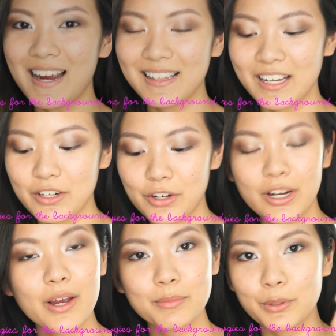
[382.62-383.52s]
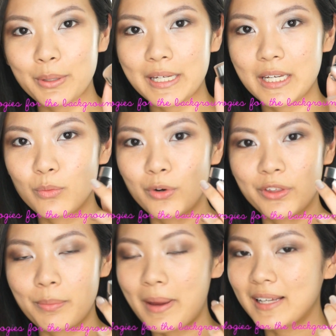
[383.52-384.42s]
eyeliner now, I'm going in
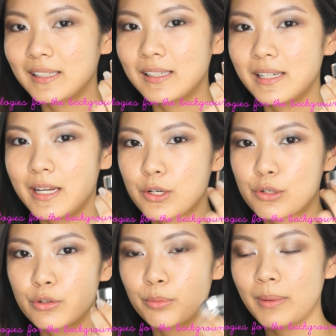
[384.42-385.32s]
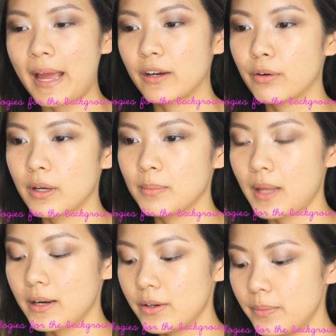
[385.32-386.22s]
with my Clinique True Black Cream
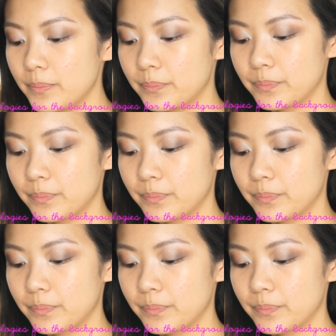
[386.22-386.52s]
Liner.